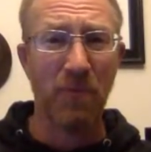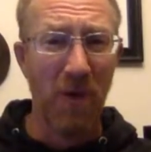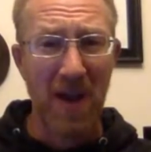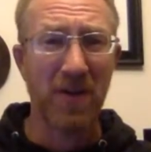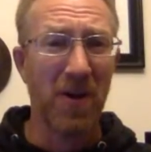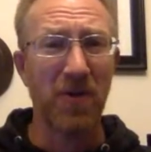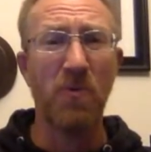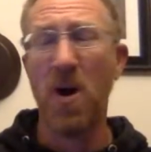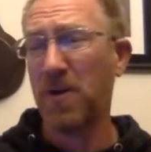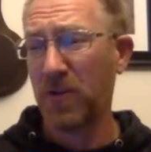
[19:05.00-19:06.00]
right on a
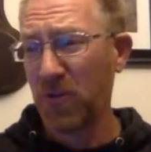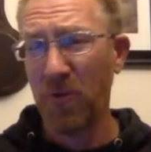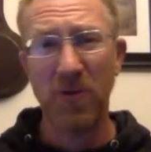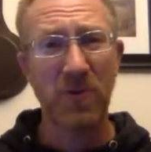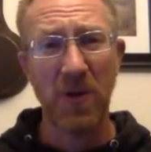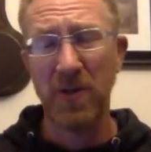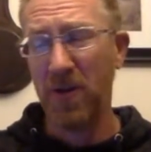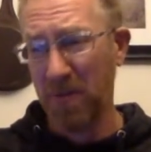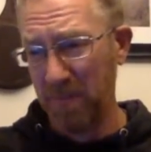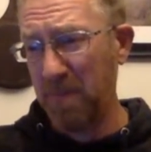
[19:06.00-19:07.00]
water source when
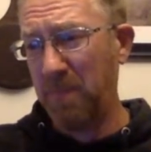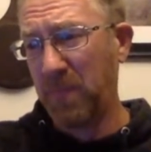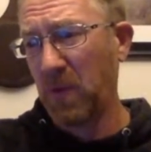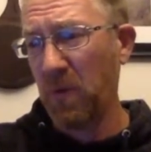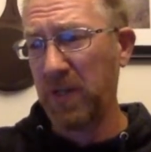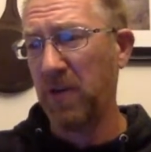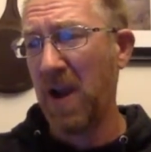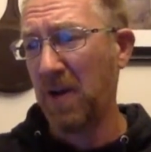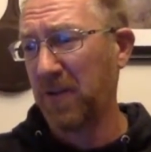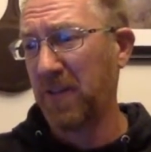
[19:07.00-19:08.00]
you're
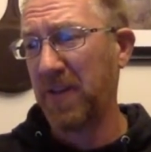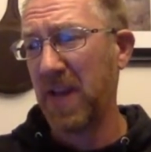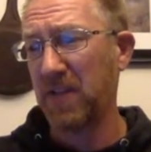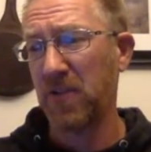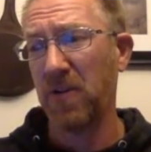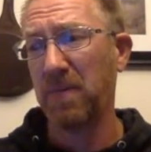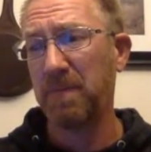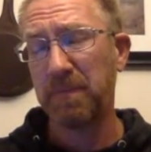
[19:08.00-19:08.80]
out in the desert.